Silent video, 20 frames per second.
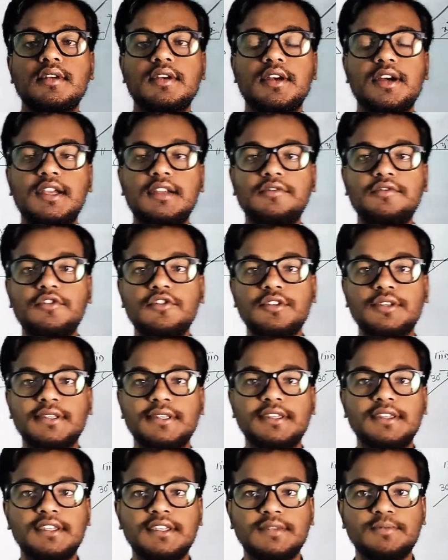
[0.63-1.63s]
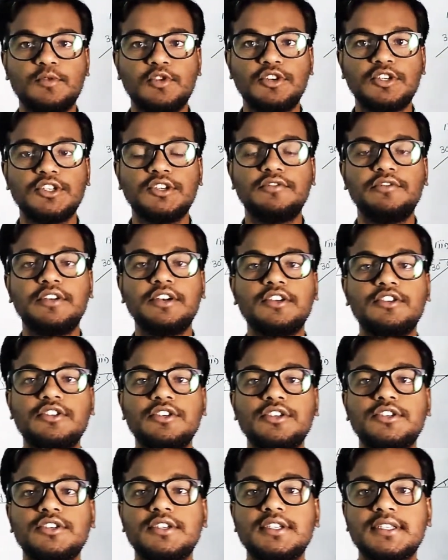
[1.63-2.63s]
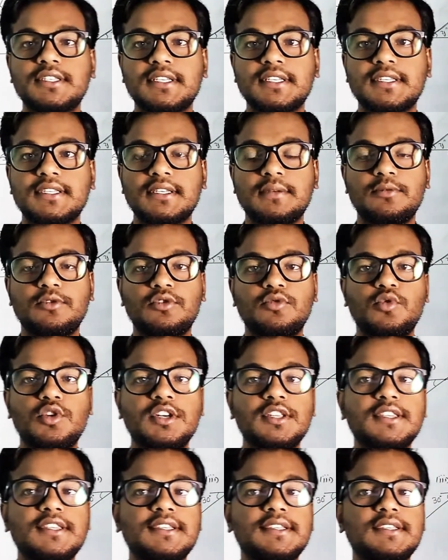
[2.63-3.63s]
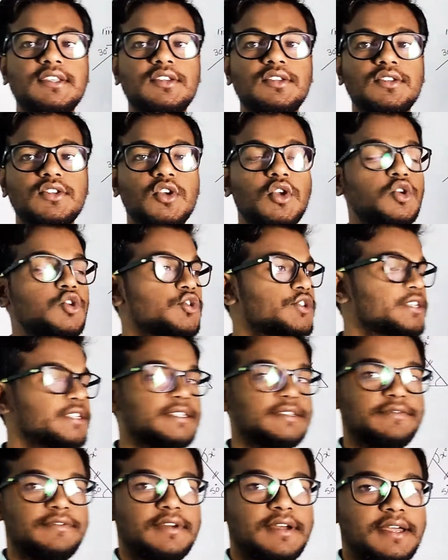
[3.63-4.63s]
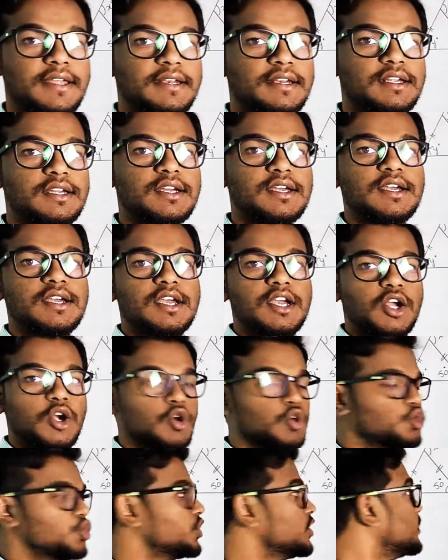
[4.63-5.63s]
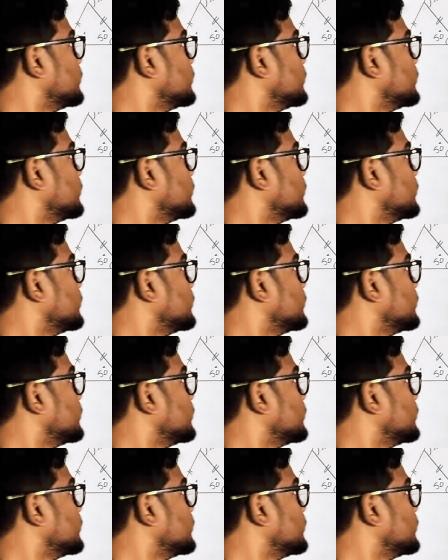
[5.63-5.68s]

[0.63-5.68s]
Hello viewers, in this module we are going to discuss about what are the solutions for question